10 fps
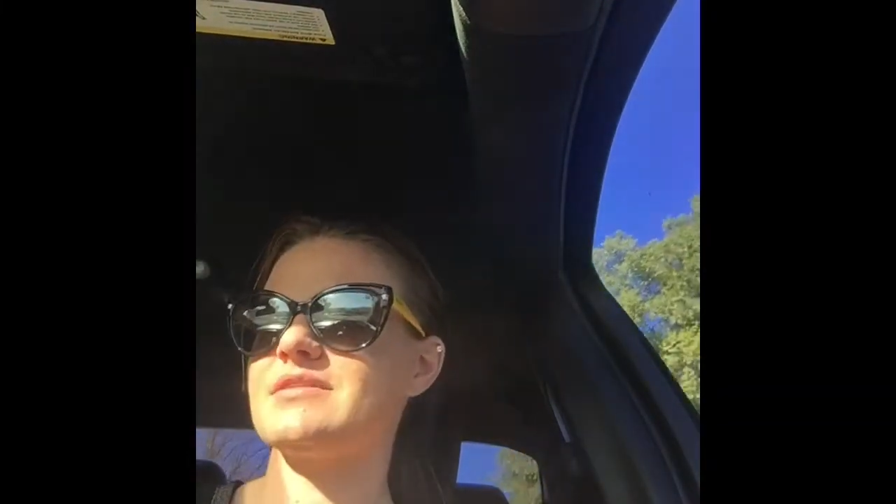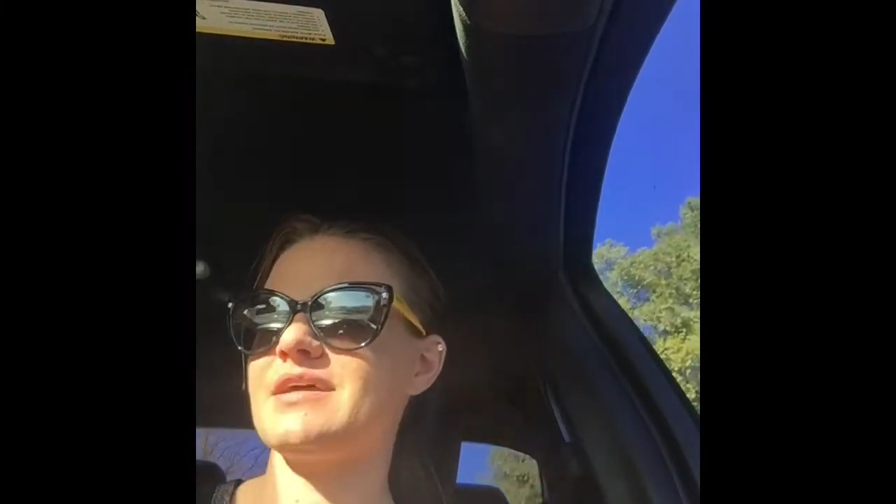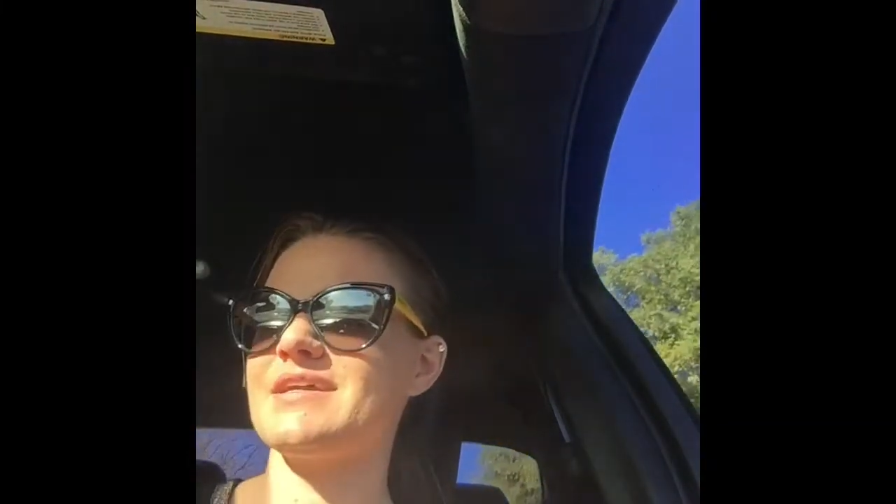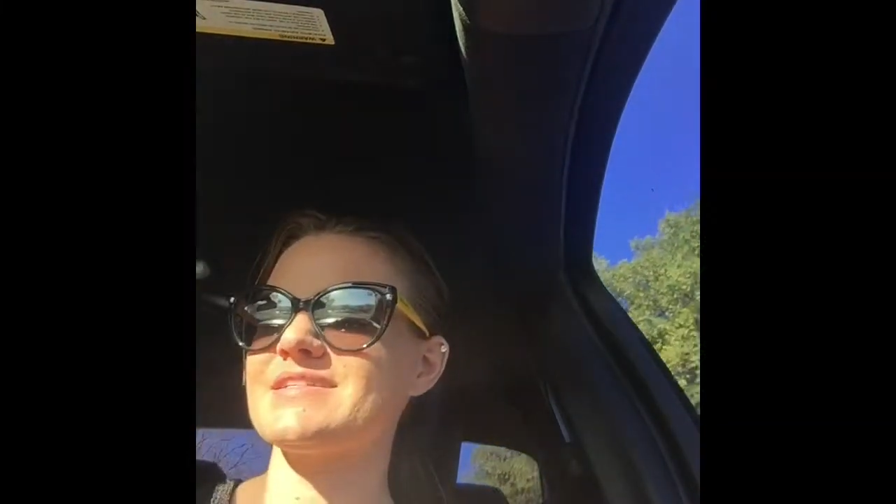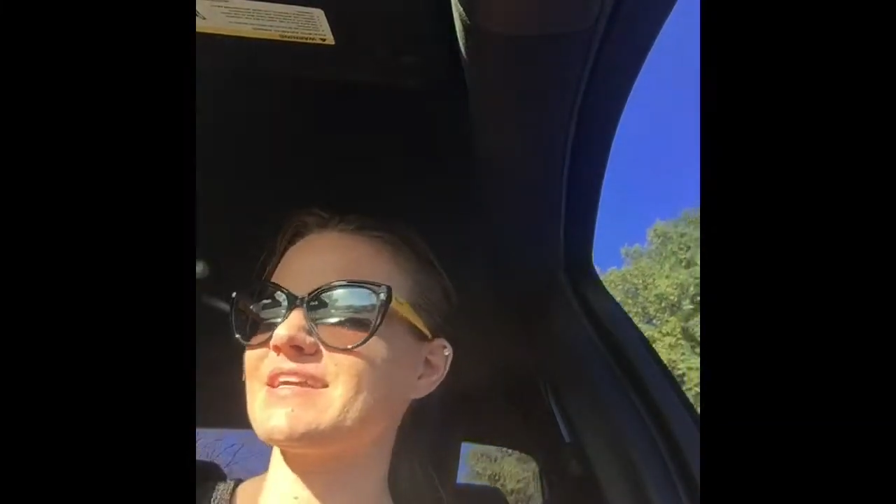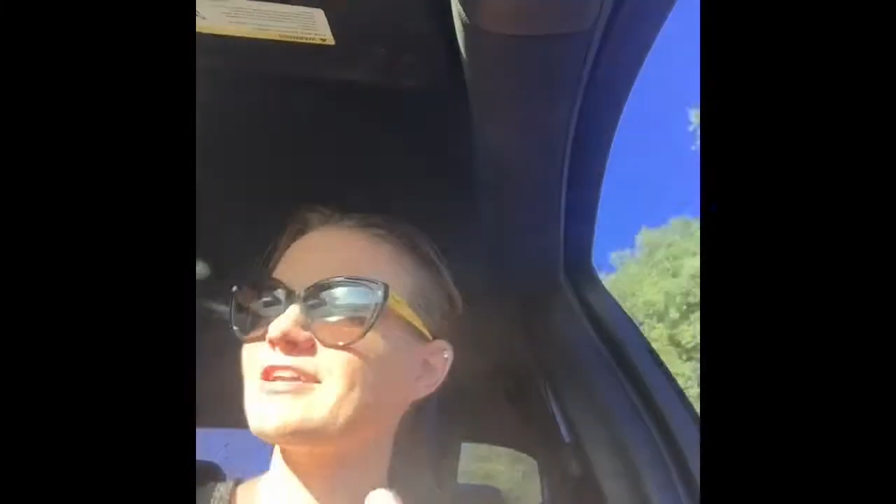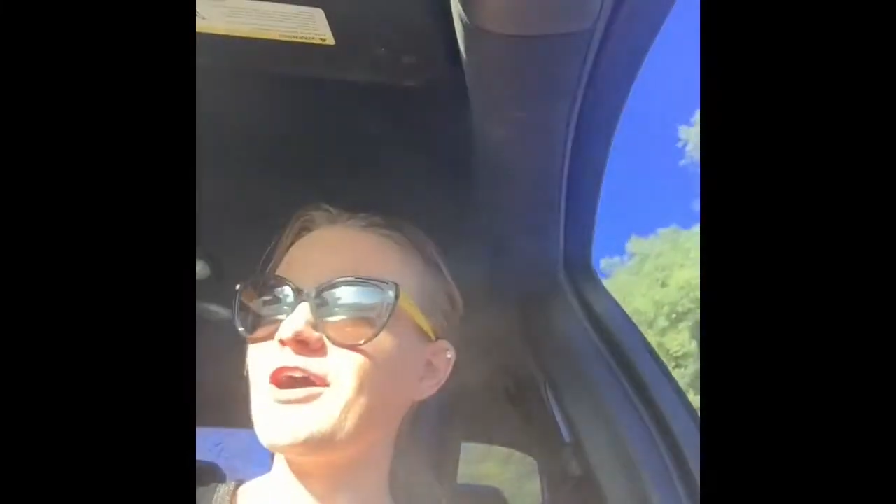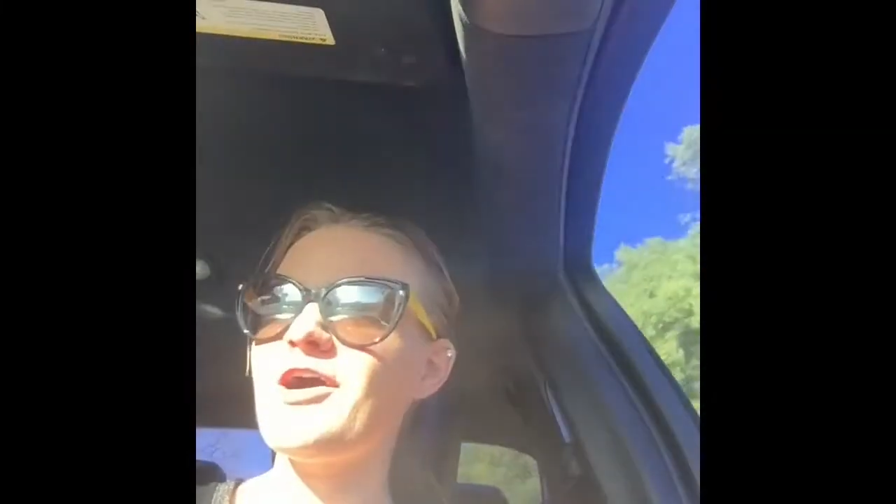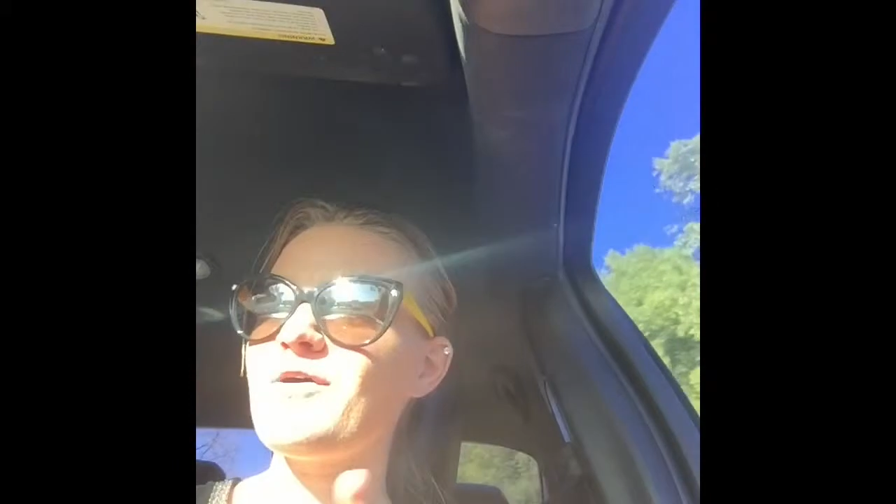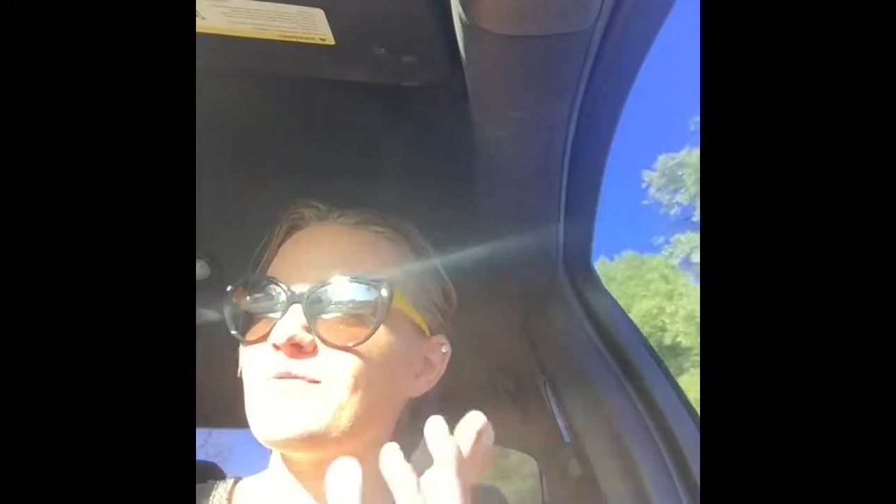And I was like,
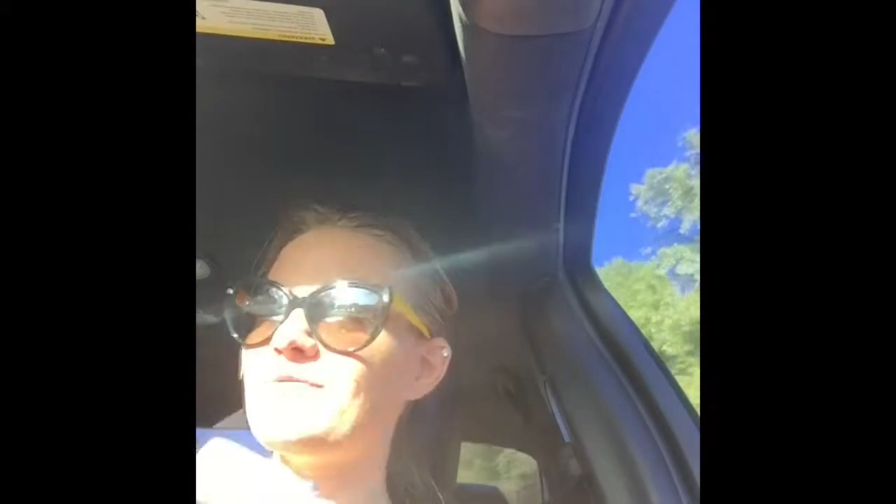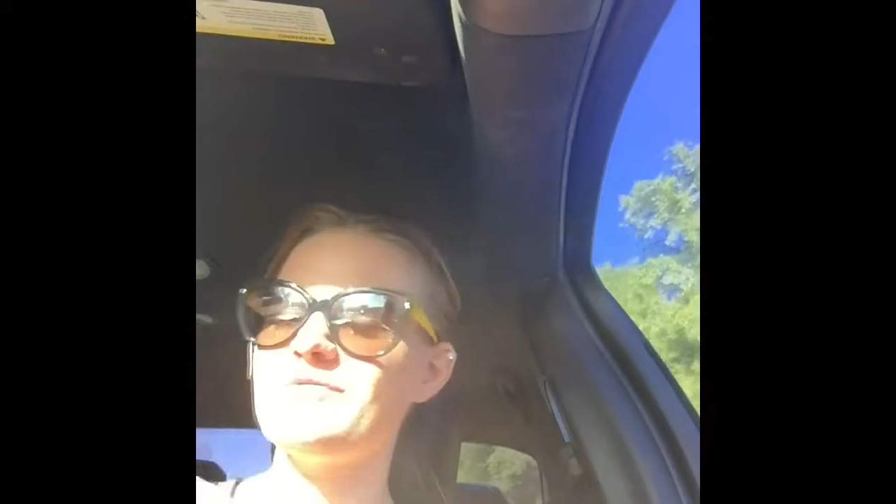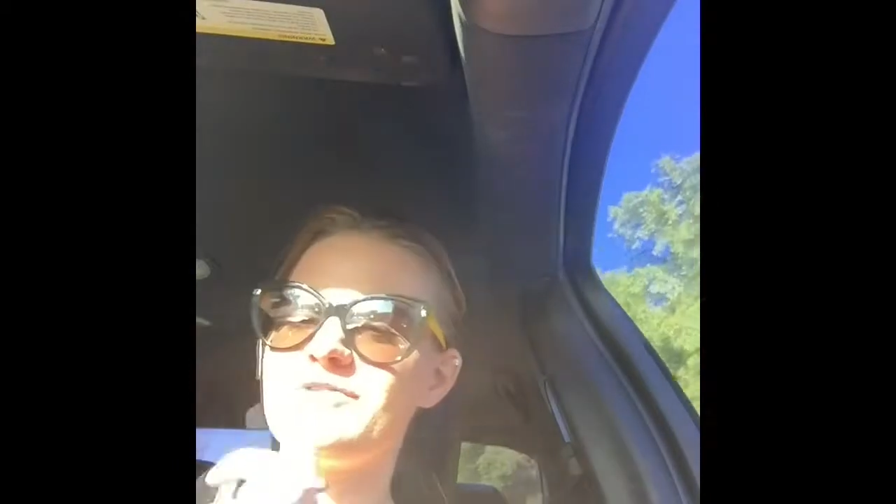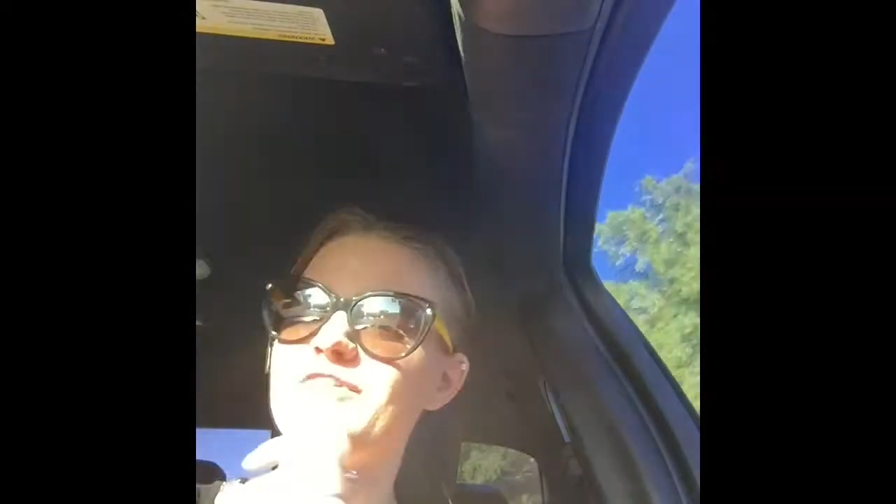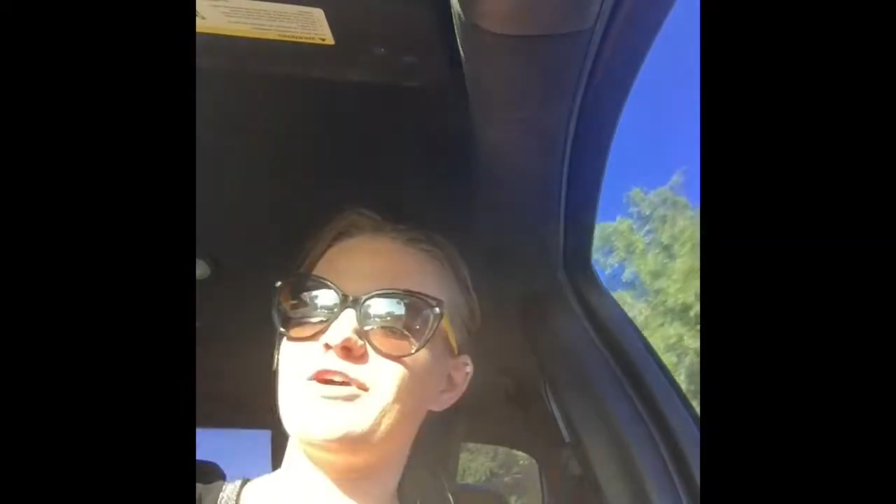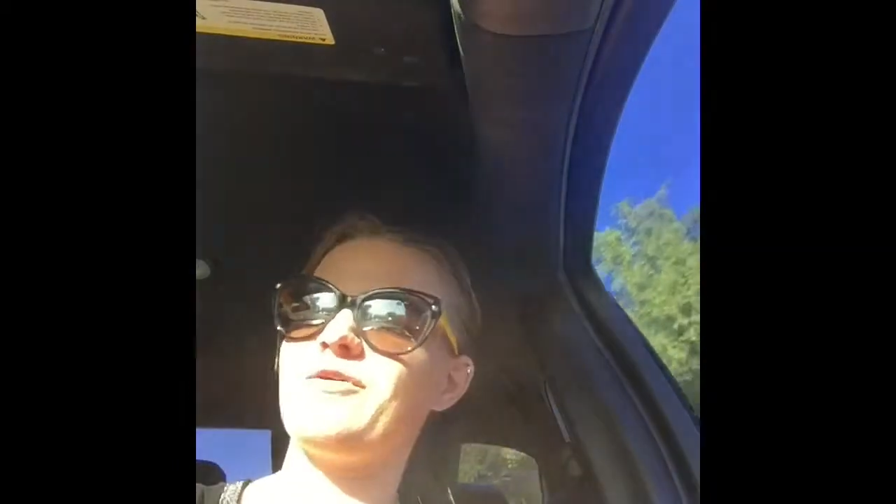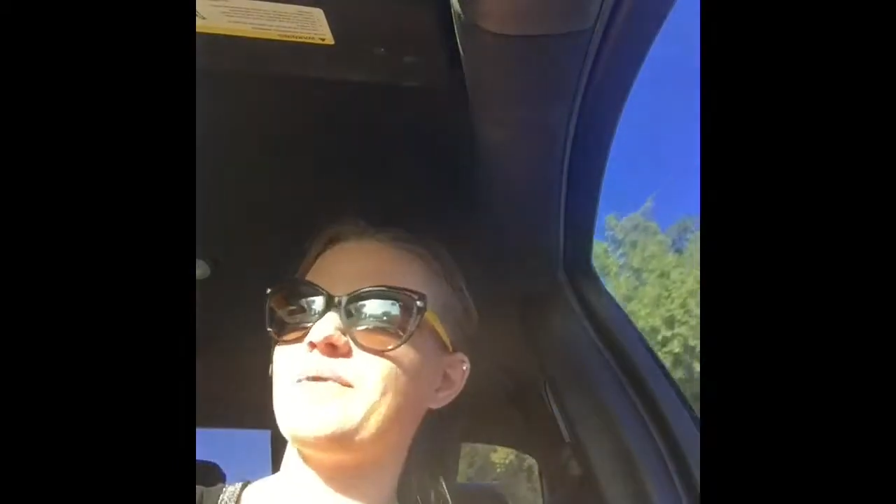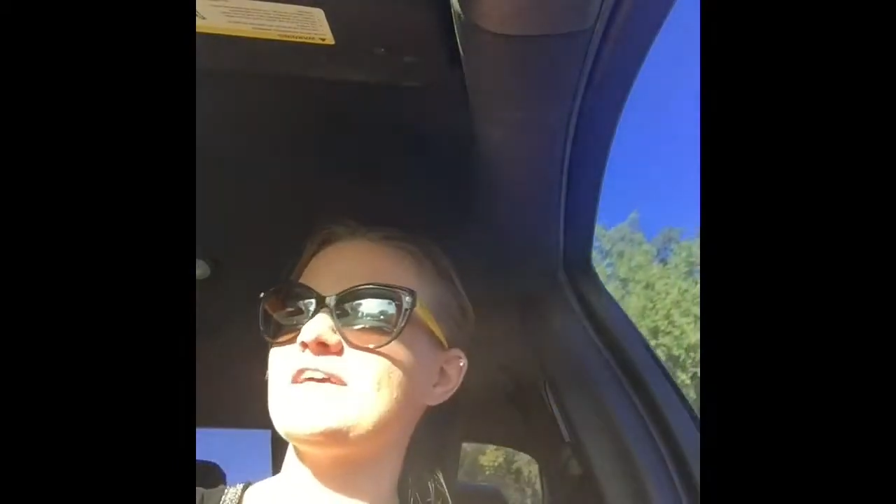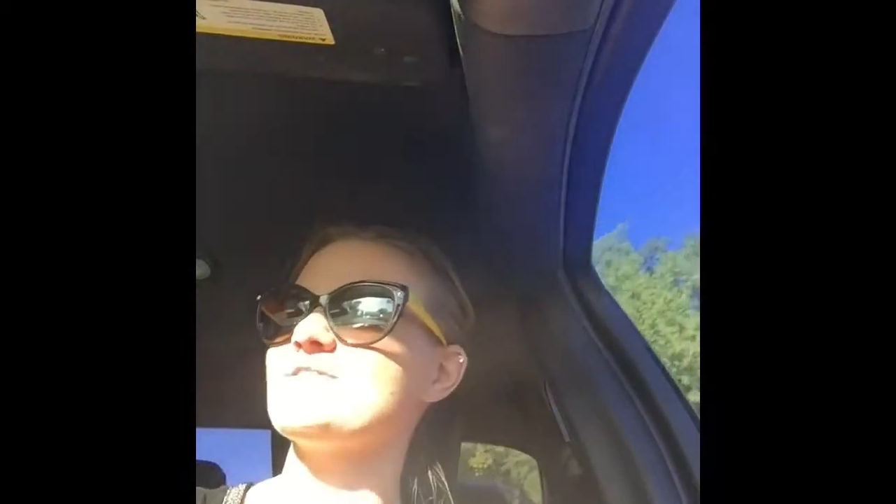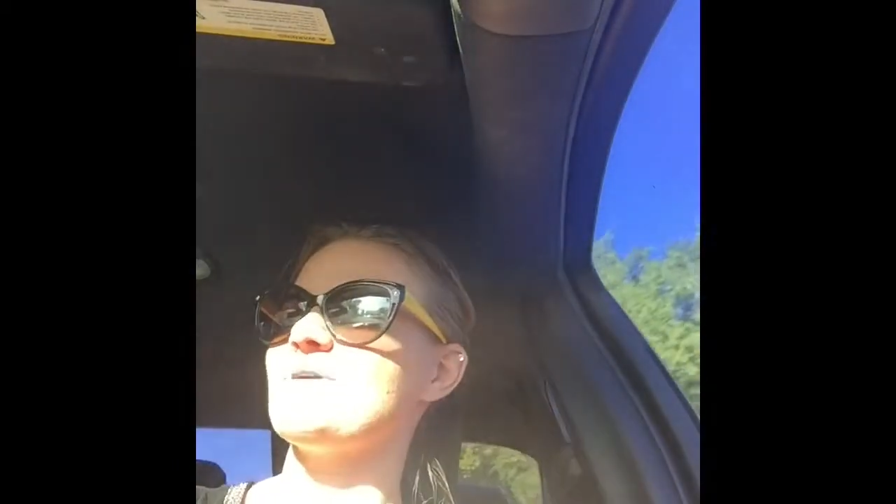no,
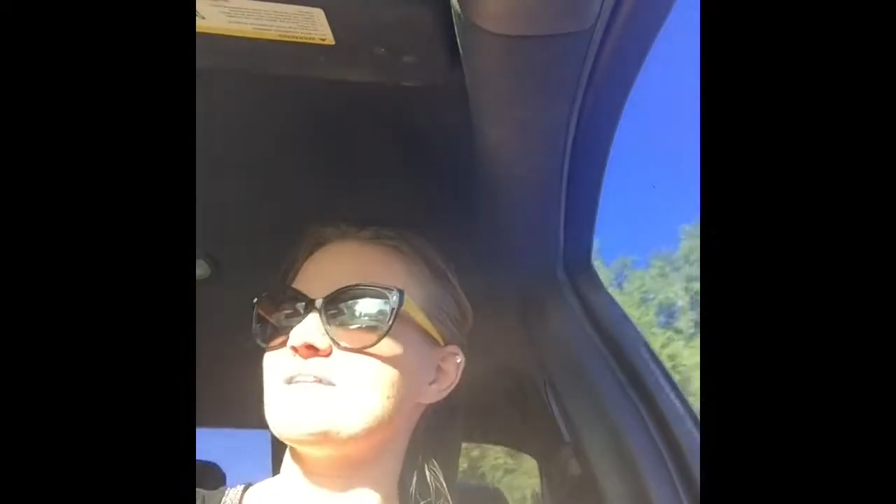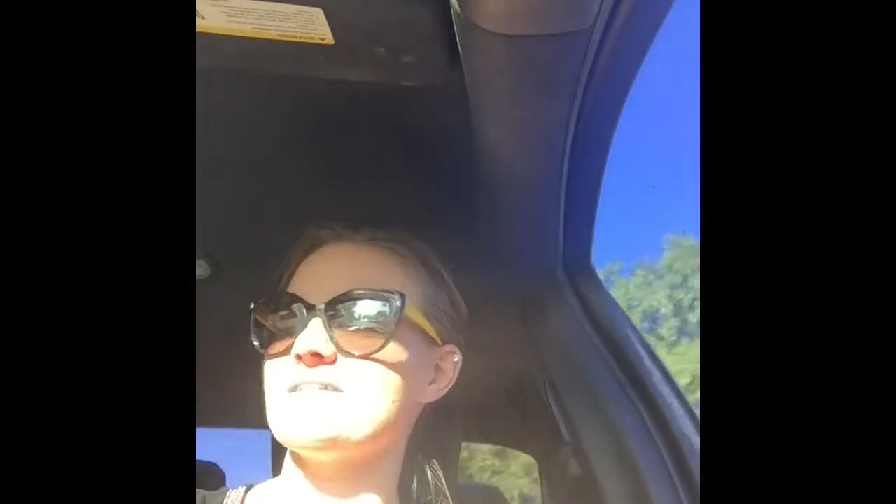my sweat